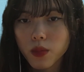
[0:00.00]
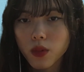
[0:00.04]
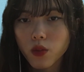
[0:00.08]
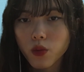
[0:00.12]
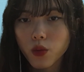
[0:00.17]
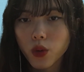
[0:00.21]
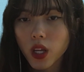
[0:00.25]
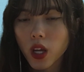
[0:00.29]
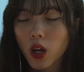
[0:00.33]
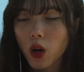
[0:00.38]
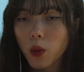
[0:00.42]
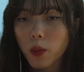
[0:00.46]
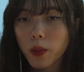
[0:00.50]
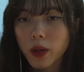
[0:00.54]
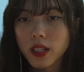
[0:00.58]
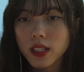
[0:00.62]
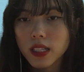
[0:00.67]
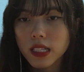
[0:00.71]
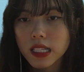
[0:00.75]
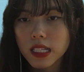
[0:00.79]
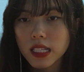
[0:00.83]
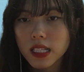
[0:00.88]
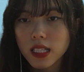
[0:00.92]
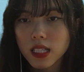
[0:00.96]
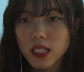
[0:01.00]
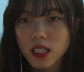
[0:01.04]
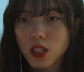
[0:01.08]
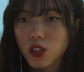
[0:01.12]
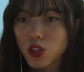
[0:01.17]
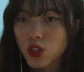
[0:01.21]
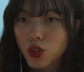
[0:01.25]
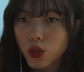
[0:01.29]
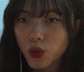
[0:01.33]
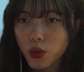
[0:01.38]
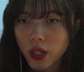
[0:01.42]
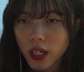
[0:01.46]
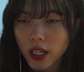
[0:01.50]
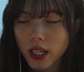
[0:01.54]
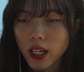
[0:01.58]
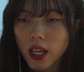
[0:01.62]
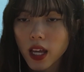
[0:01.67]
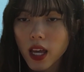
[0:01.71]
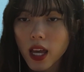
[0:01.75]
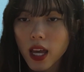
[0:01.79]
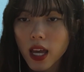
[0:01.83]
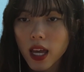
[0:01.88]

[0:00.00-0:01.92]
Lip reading: reopened since the shooting,